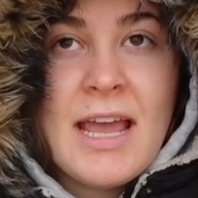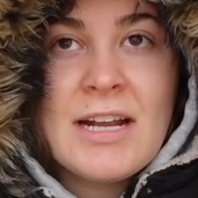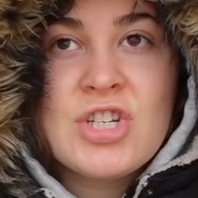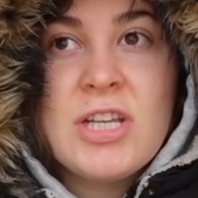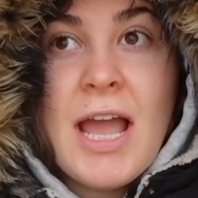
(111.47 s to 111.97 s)

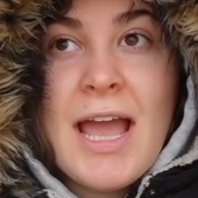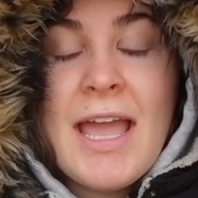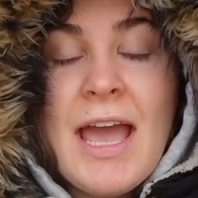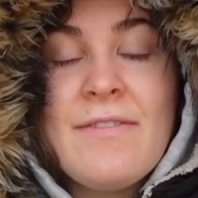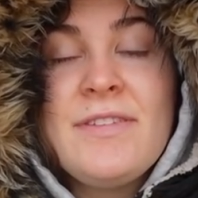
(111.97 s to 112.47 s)
Actually, I
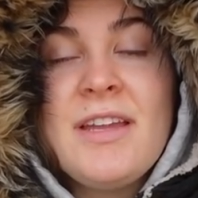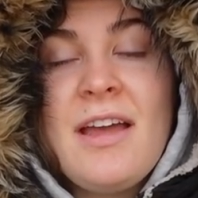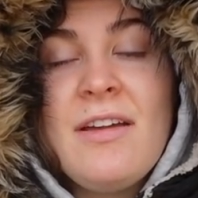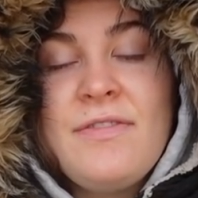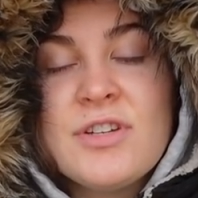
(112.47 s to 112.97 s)
have
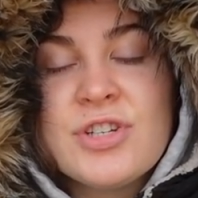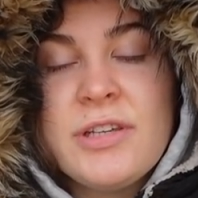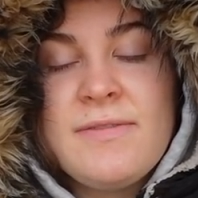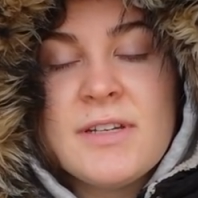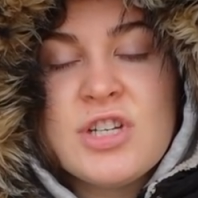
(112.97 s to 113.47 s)
not
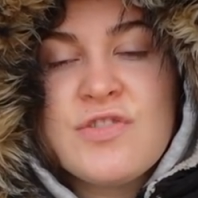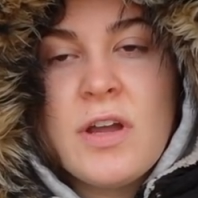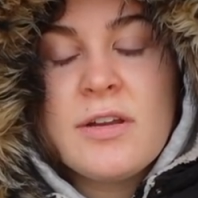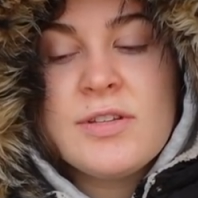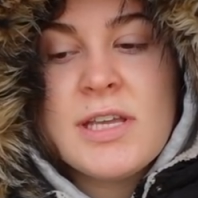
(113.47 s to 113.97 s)
officially finished
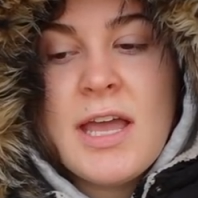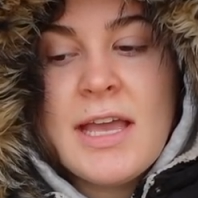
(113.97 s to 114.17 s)
finals yet.